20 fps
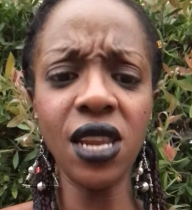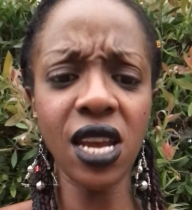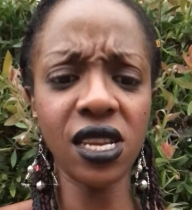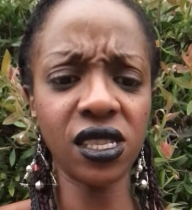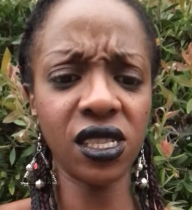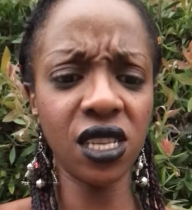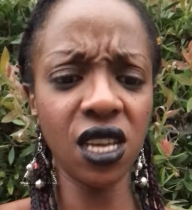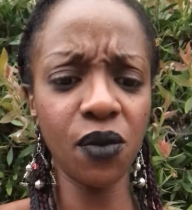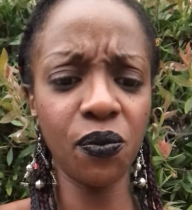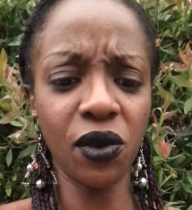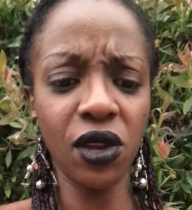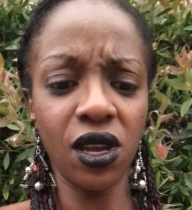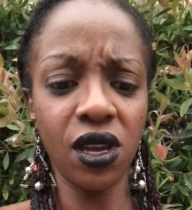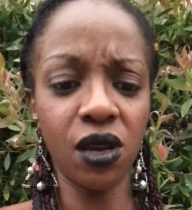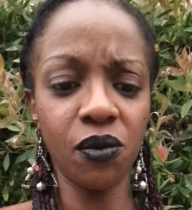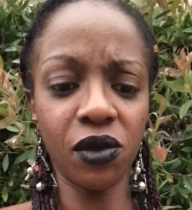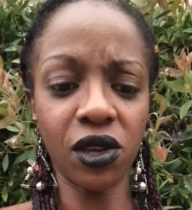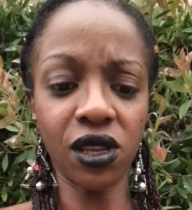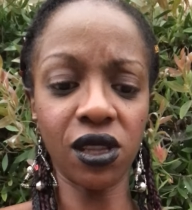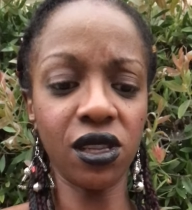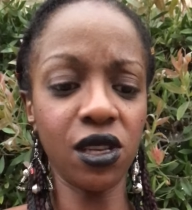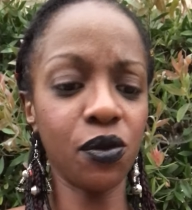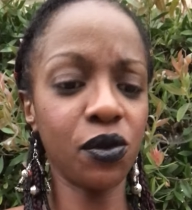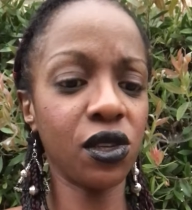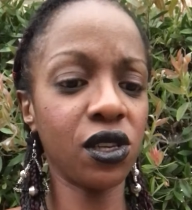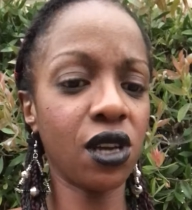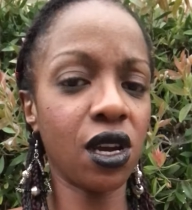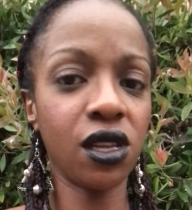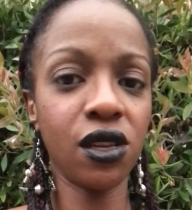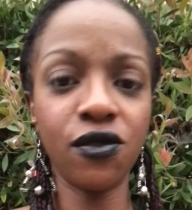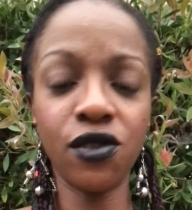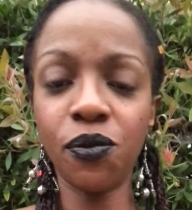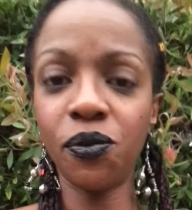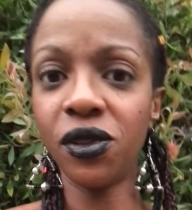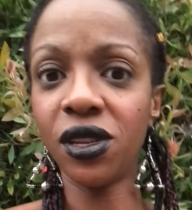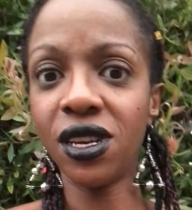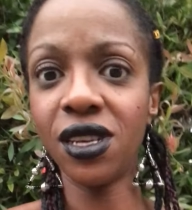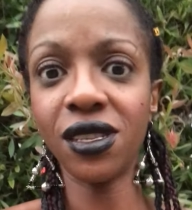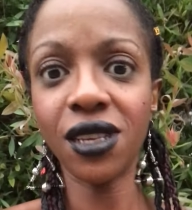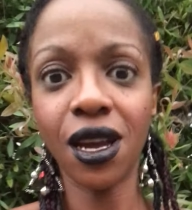next up, i getting lipstick all over the
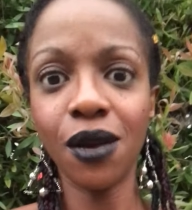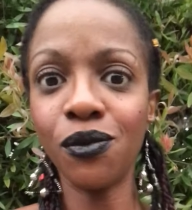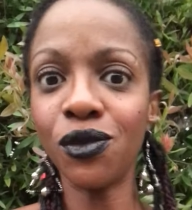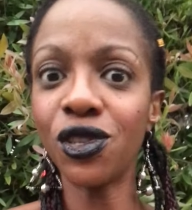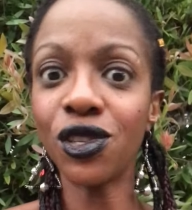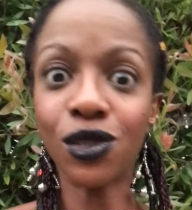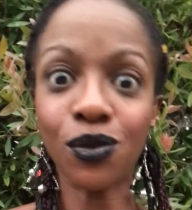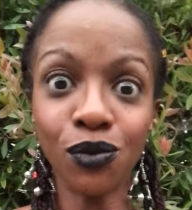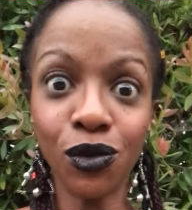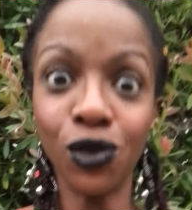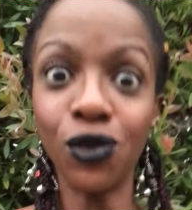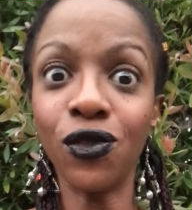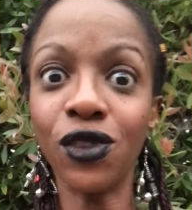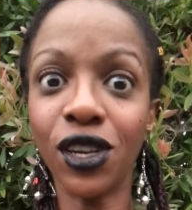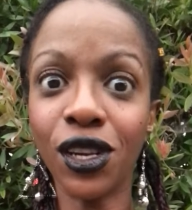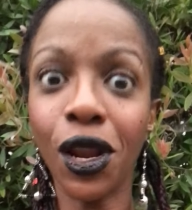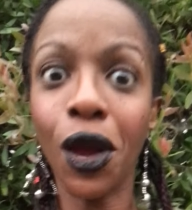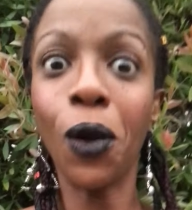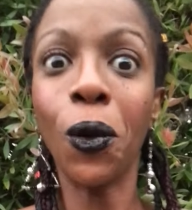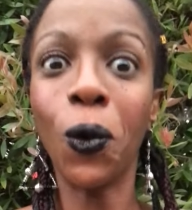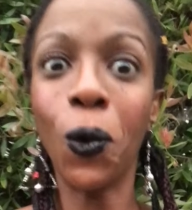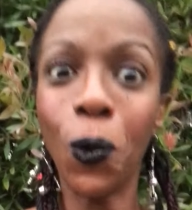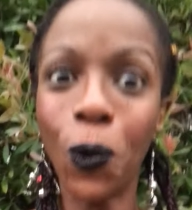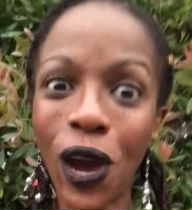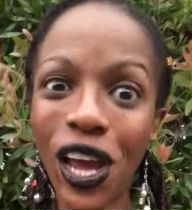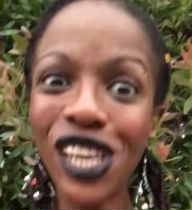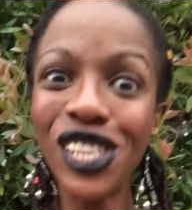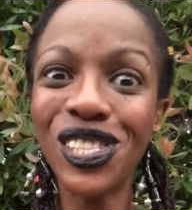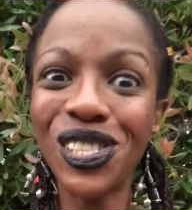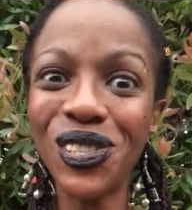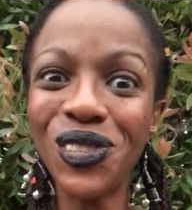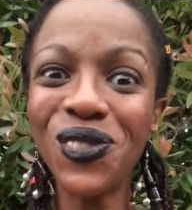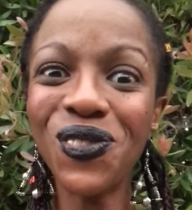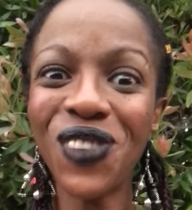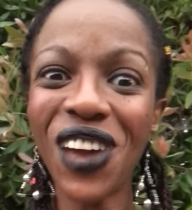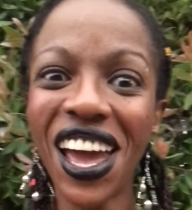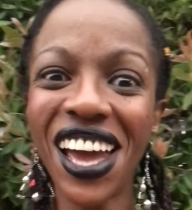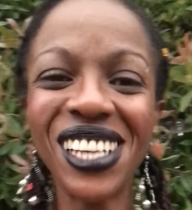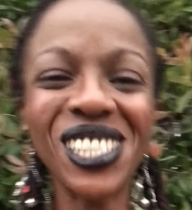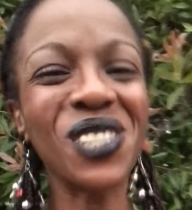place. I'm just moving way too
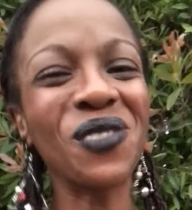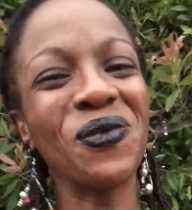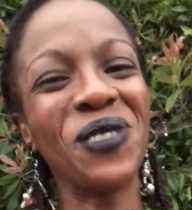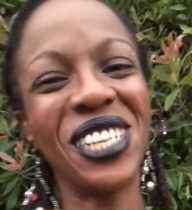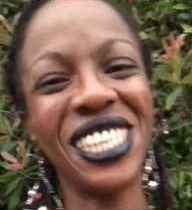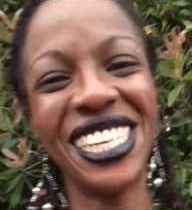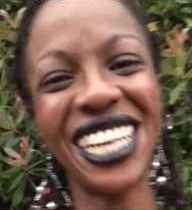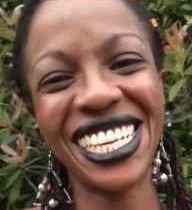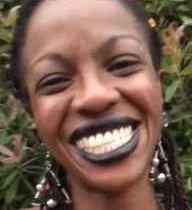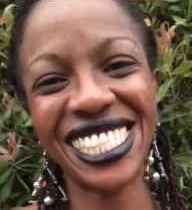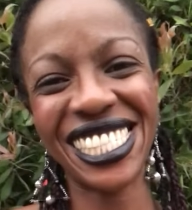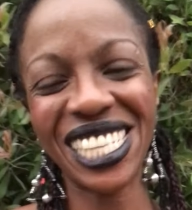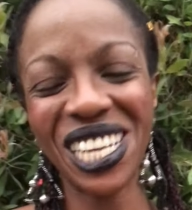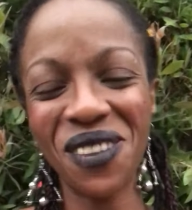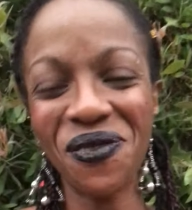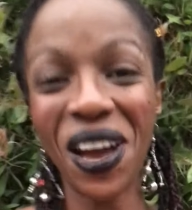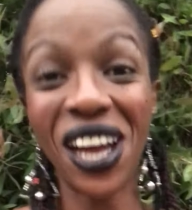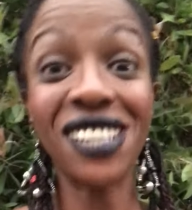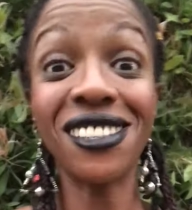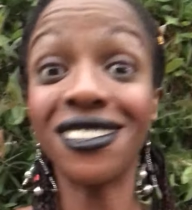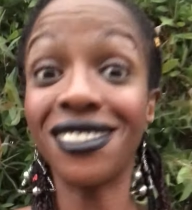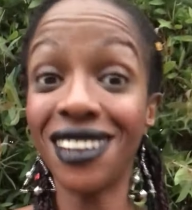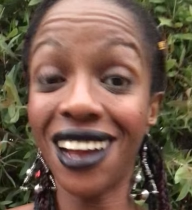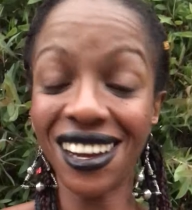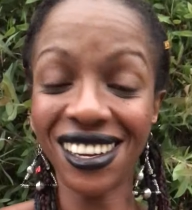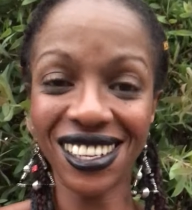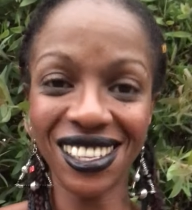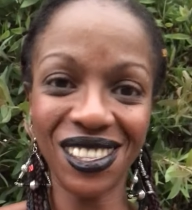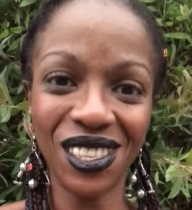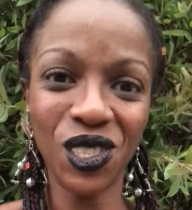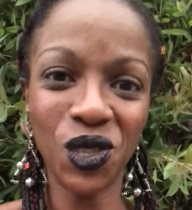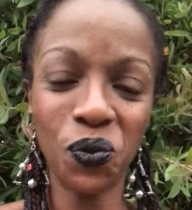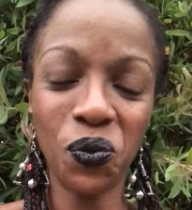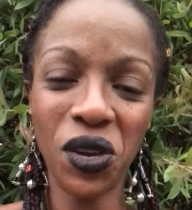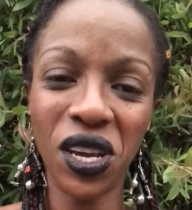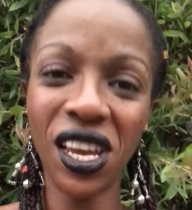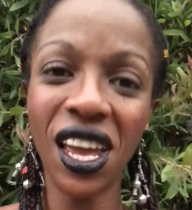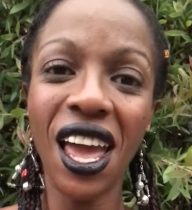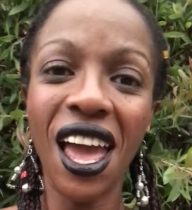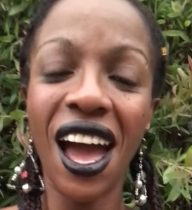fast. But next up, I did not get this
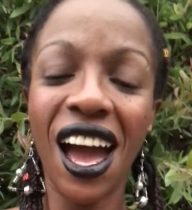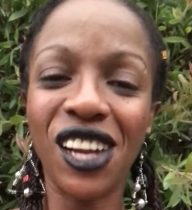pick.